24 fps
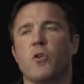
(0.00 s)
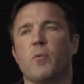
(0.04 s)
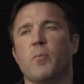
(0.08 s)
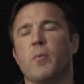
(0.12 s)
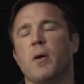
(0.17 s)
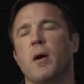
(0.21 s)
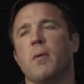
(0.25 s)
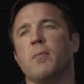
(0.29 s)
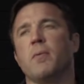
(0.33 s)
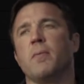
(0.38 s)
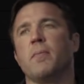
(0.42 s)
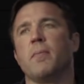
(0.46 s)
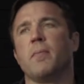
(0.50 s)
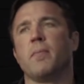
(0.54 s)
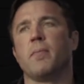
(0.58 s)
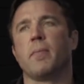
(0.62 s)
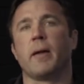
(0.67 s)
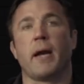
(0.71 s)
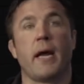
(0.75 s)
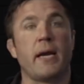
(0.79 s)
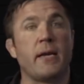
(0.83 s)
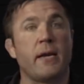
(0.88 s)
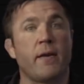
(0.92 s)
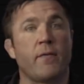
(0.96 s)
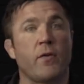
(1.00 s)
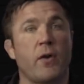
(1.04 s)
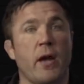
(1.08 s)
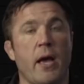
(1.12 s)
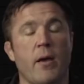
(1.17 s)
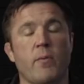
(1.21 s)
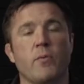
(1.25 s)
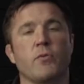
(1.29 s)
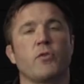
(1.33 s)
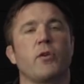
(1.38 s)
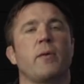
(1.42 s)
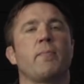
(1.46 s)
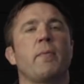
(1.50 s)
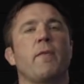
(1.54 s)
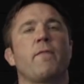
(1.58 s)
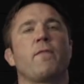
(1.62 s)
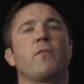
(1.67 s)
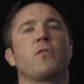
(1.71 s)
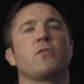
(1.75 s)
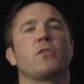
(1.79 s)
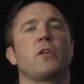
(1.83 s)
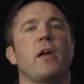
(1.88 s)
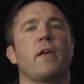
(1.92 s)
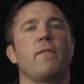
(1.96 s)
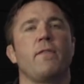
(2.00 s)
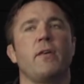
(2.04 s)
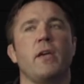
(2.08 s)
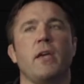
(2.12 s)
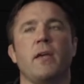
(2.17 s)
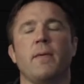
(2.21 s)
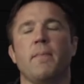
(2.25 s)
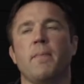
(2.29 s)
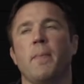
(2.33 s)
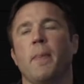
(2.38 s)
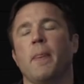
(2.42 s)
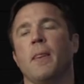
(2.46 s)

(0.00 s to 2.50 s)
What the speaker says: no problem, but I'd never had one. So I had my first IV.